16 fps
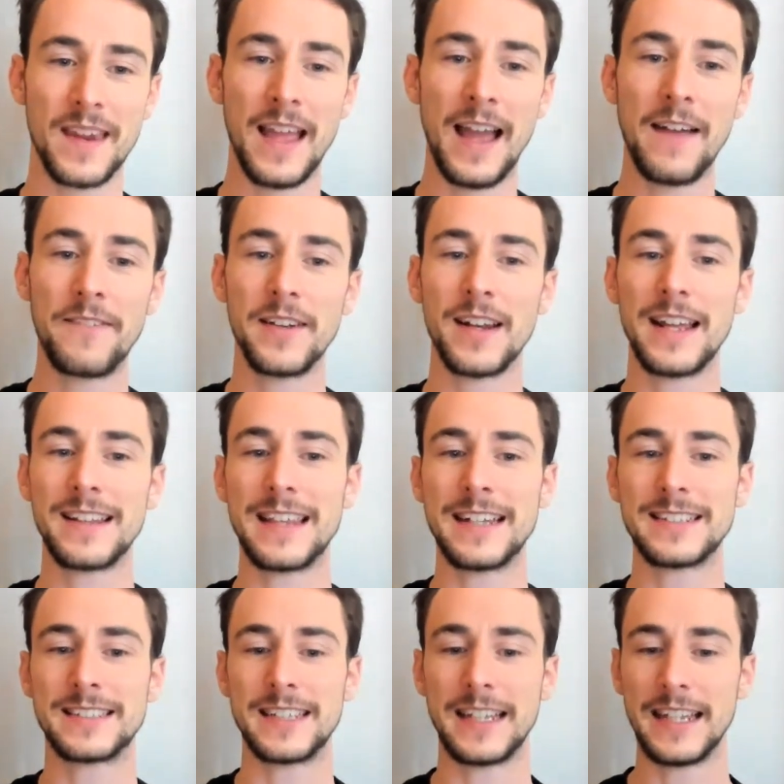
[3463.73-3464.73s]
I feel like
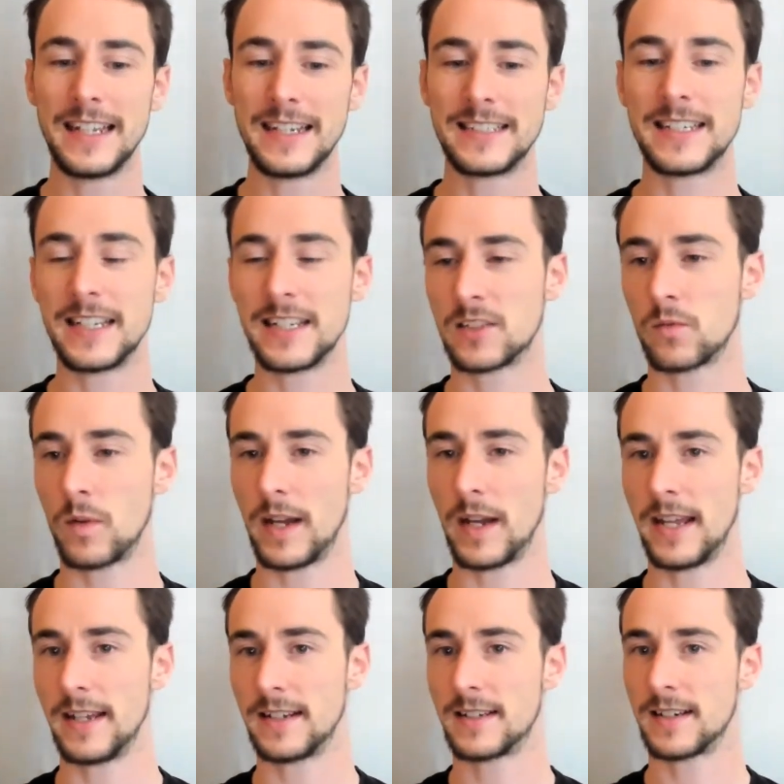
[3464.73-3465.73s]
that's the easiest
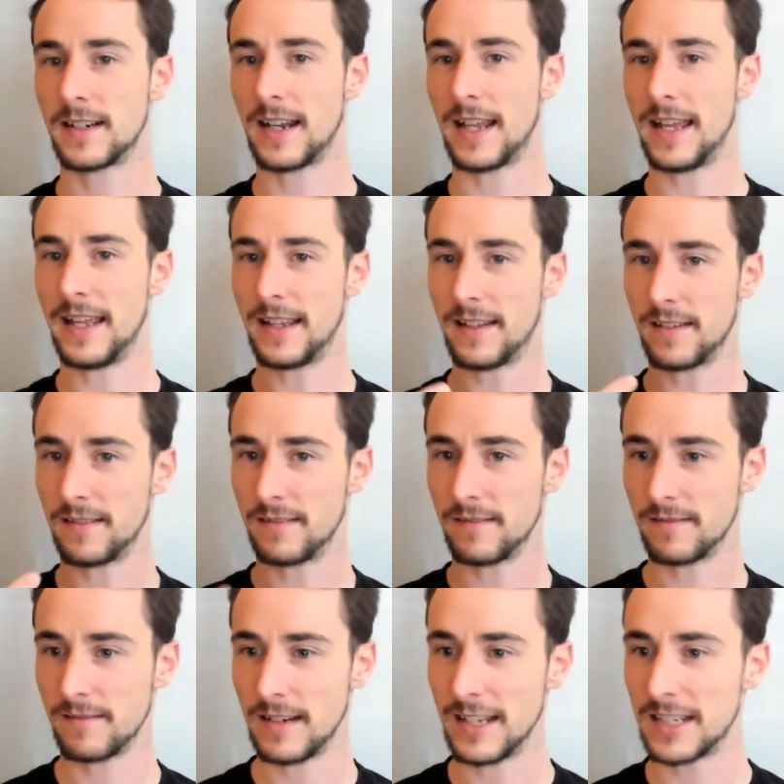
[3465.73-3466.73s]
way to like
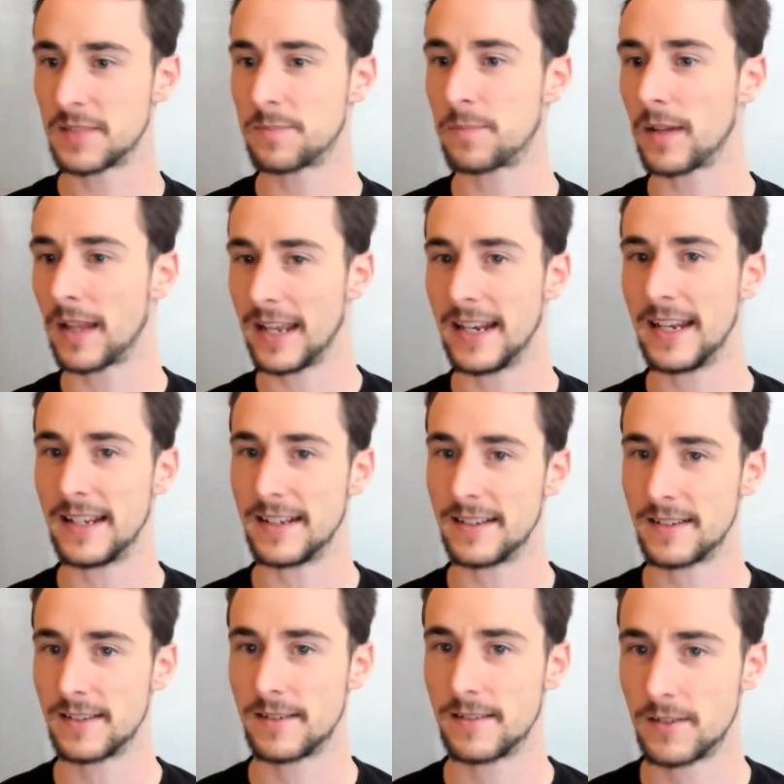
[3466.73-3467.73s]
explain it
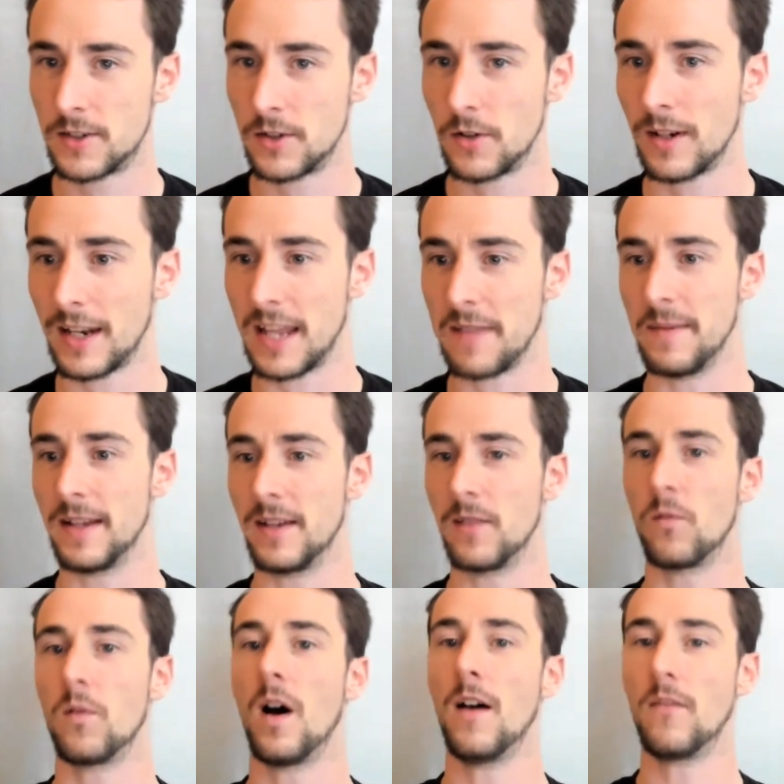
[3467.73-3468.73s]
to a
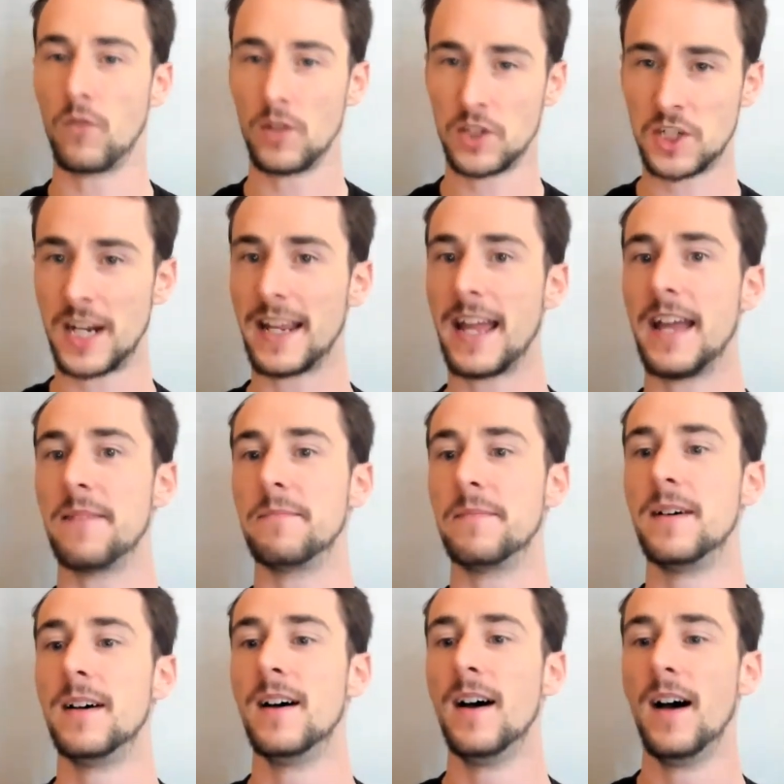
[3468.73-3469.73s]
layman, of which I am.
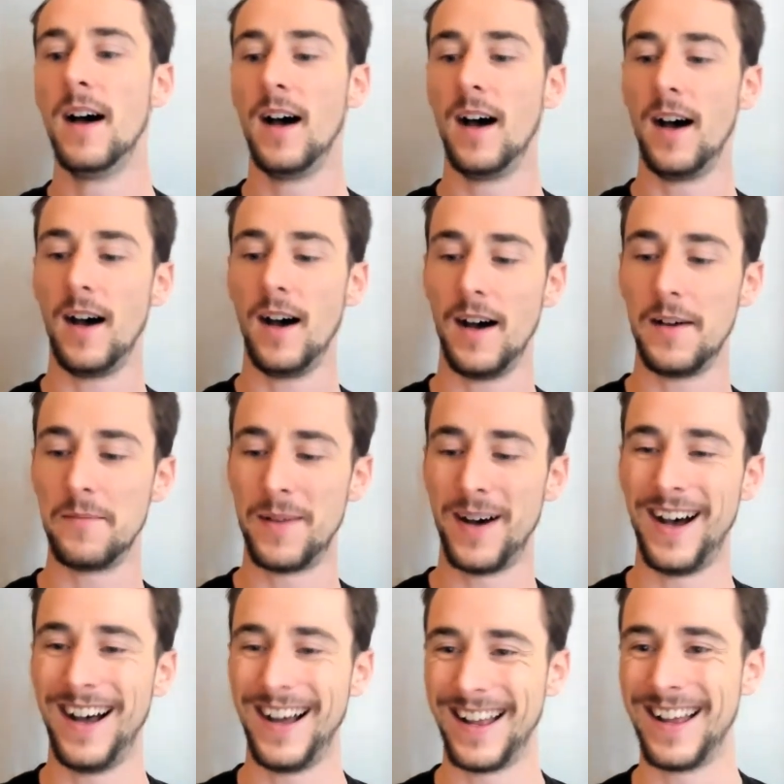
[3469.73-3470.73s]

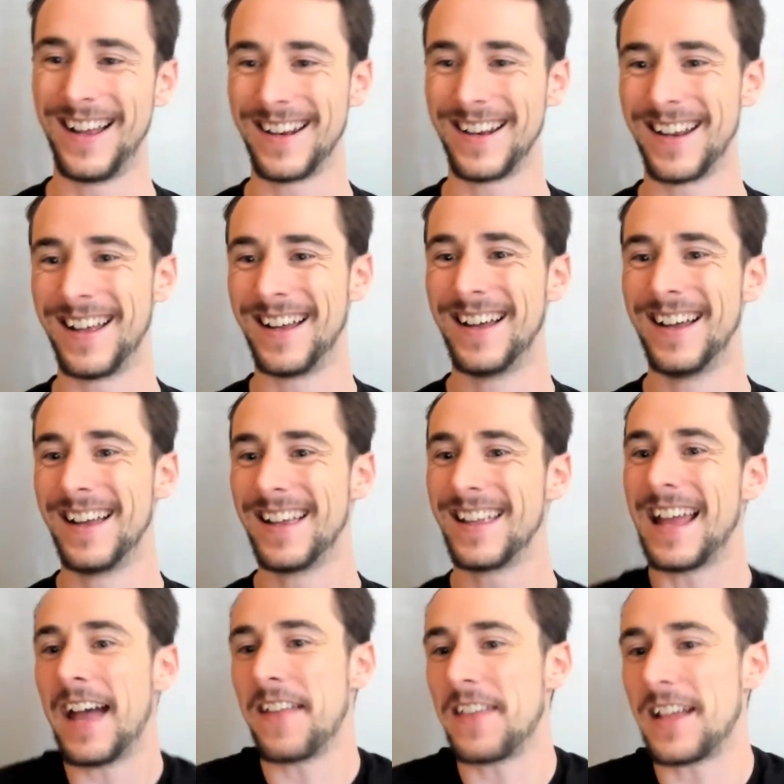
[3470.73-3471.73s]
But
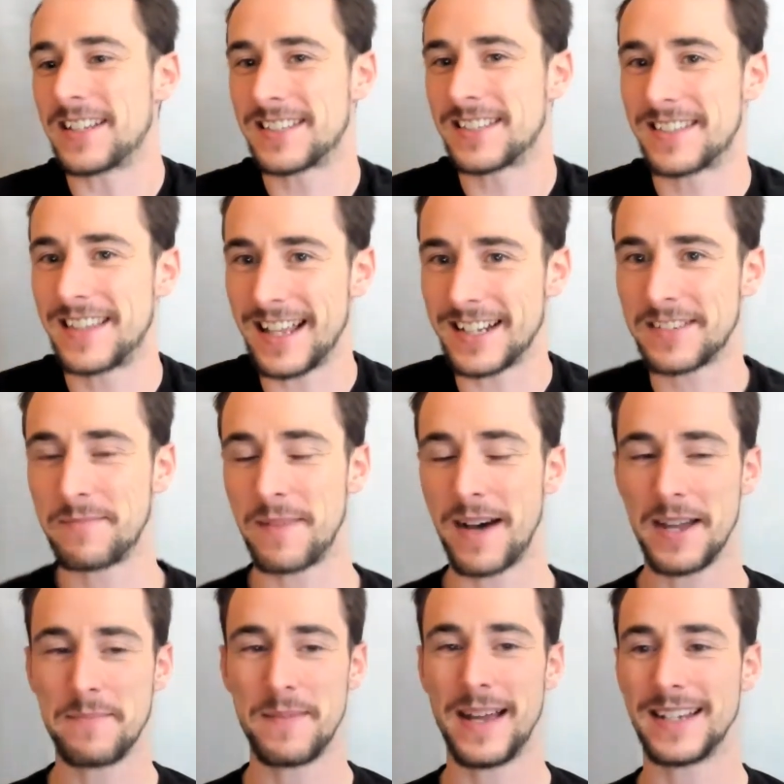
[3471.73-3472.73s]
yeah, that's
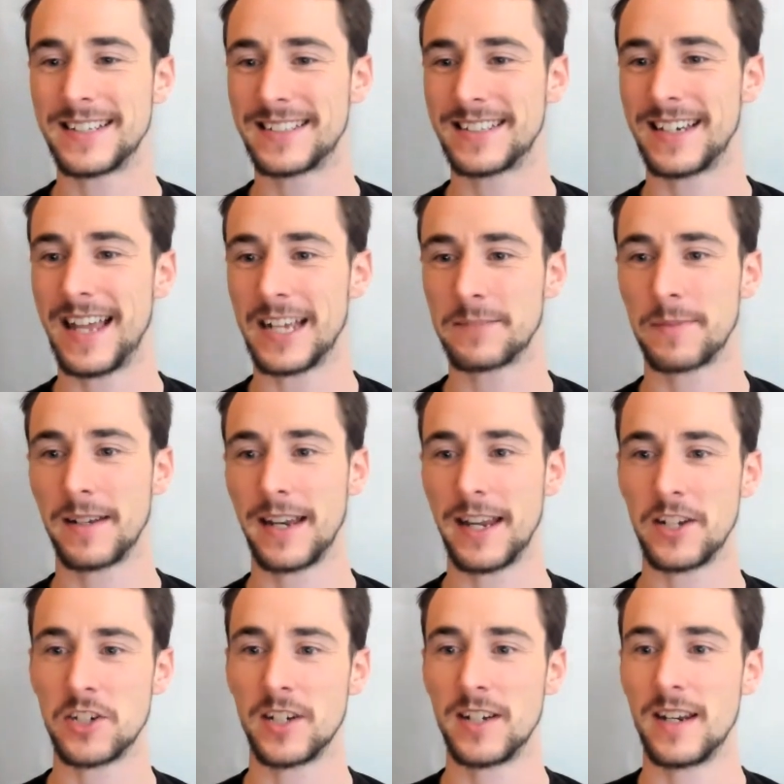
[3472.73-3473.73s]
my best
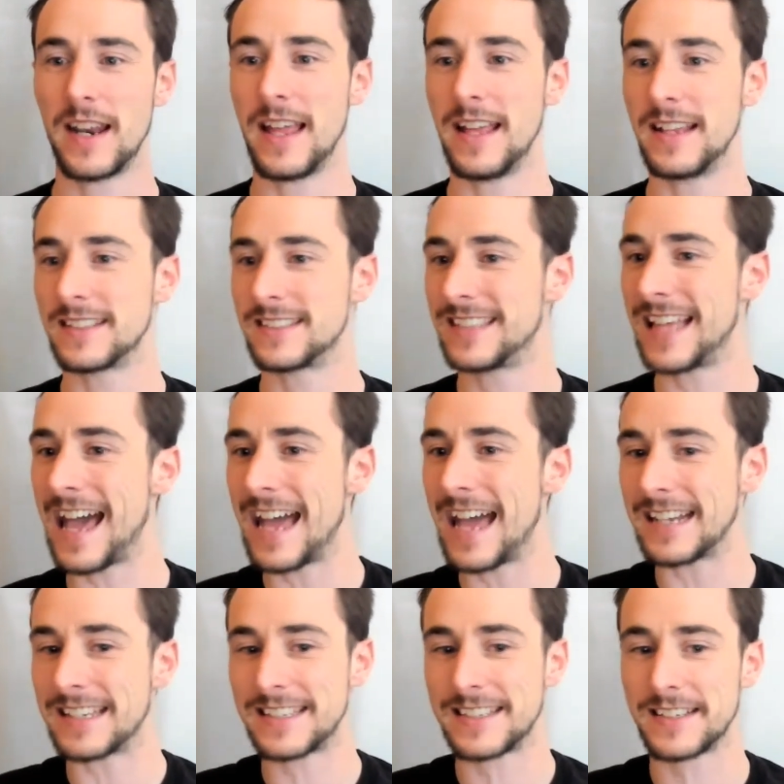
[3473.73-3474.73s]
explanation. Is
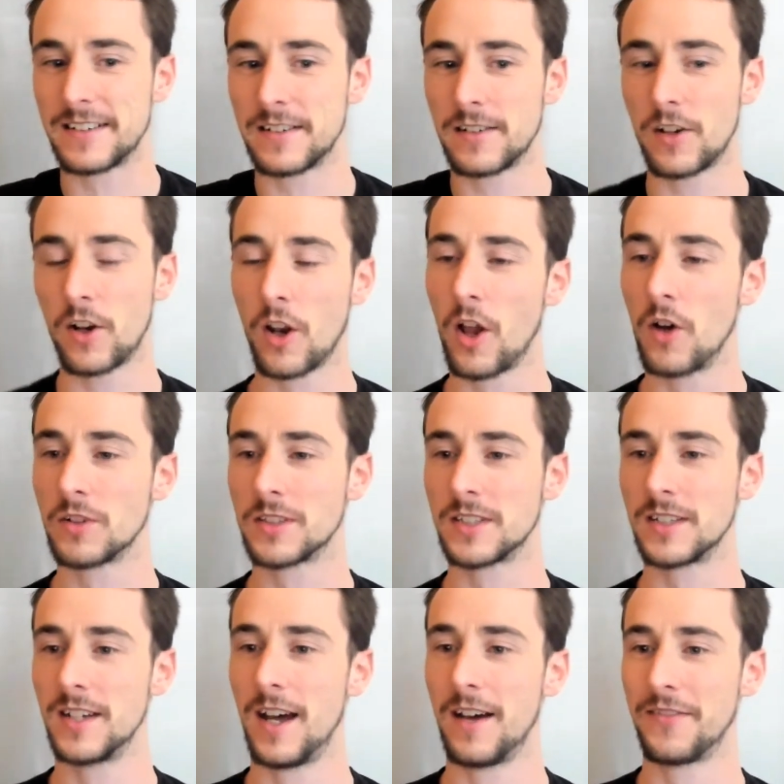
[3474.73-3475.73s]
that
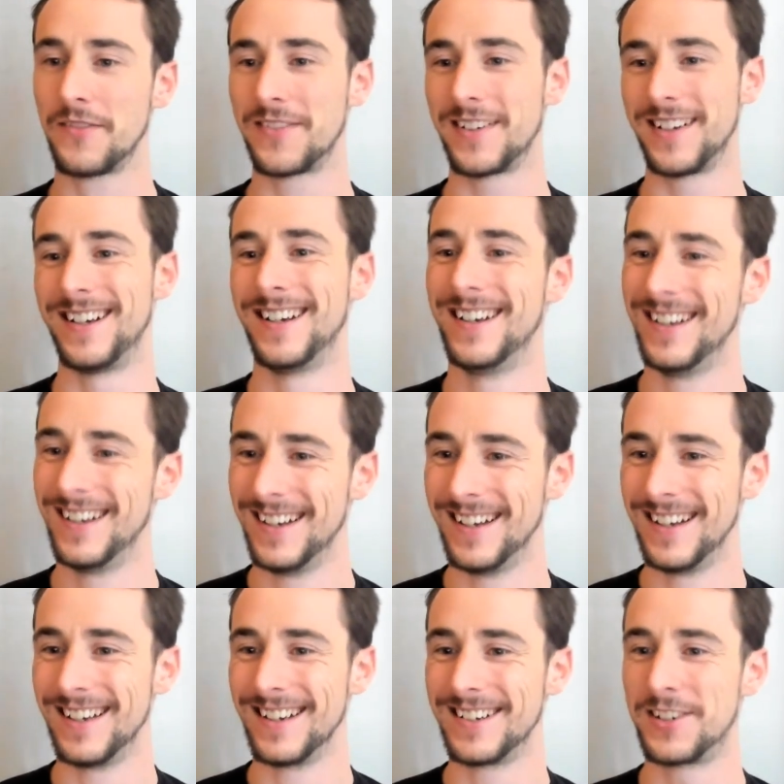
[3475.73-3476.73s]
close enough
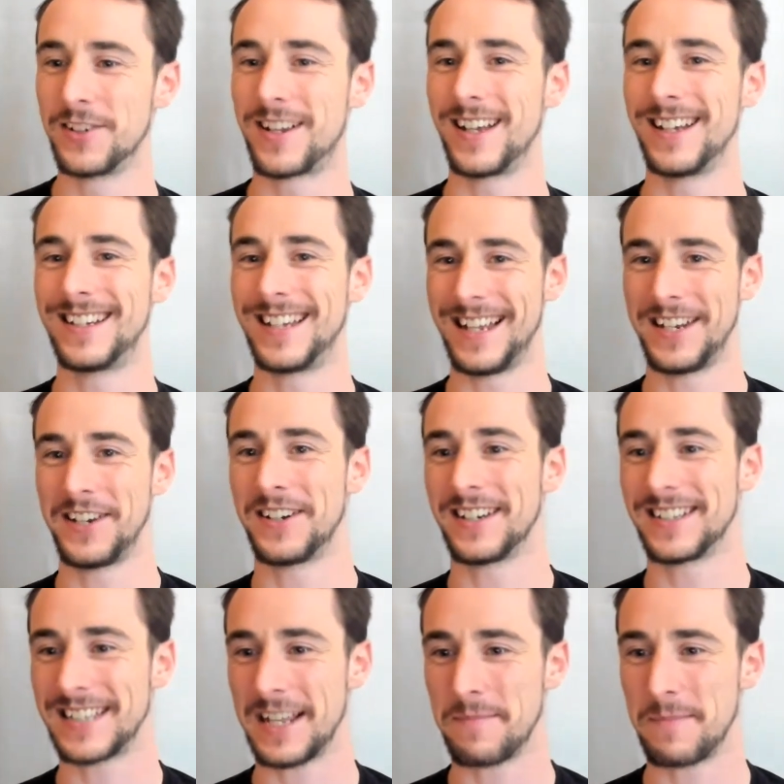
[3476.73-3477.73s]
to continue
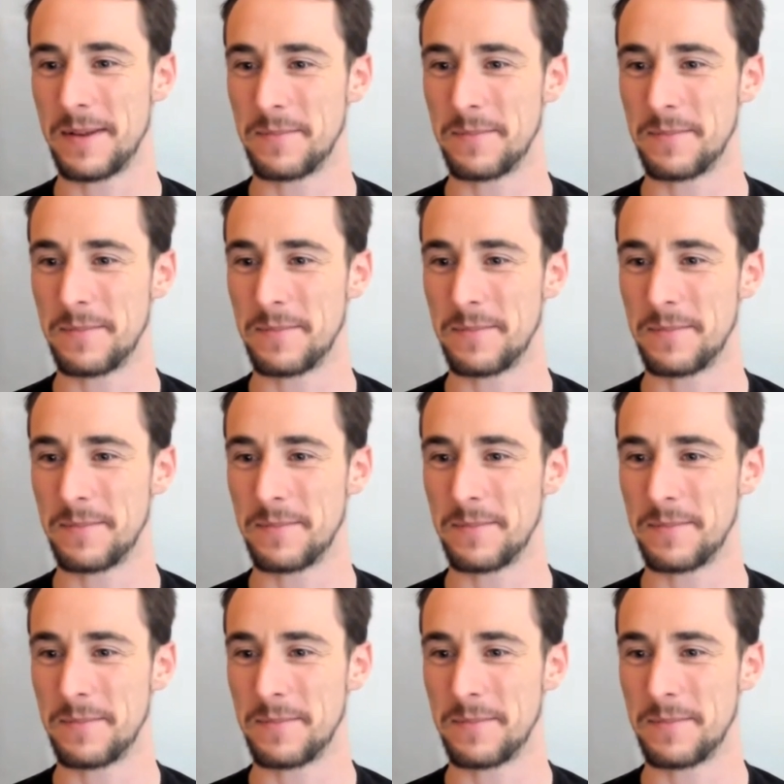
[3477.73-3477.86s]
to say?